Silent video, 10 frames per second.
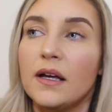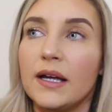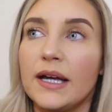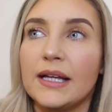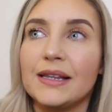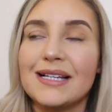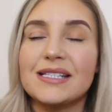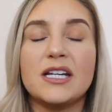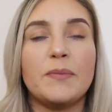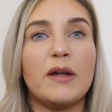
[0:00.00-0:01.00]
It
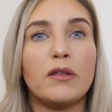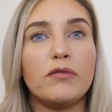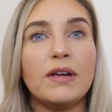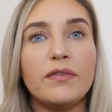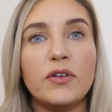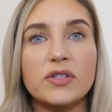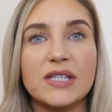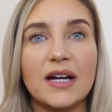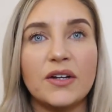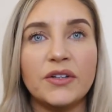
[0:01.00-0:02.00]
lasted about 3 or 4
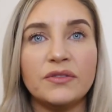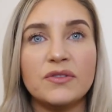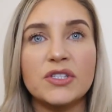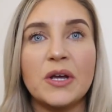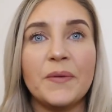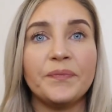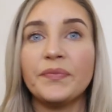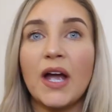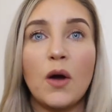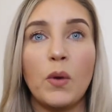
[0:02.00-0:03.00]
seconds,
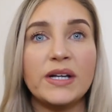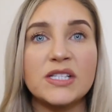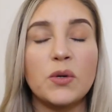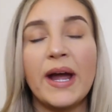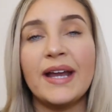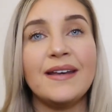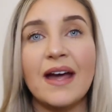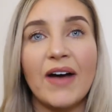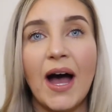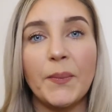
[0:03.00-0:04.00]
went away,
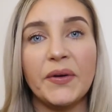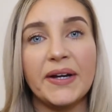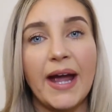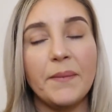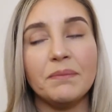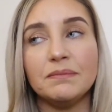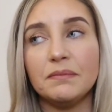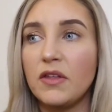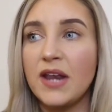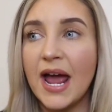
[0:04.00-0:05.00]
never happened again.
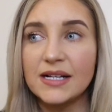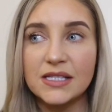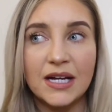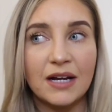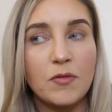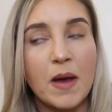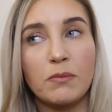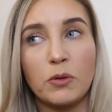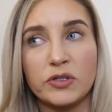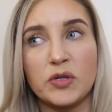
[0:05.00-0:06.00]
The next thing I
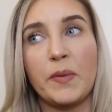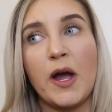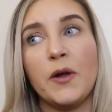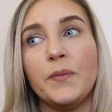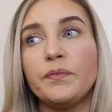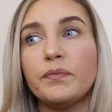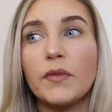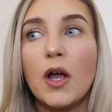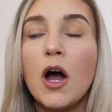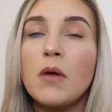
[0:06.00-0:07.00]
remember was about
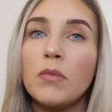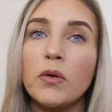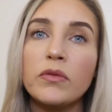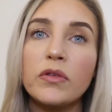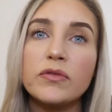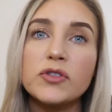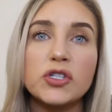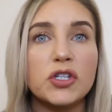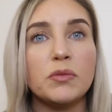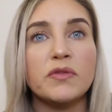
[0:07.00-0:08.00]
a month to
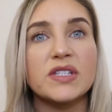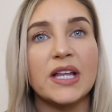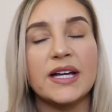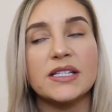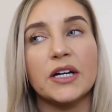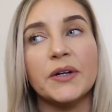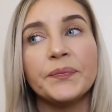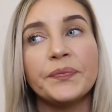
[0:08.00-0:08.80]
2 months later.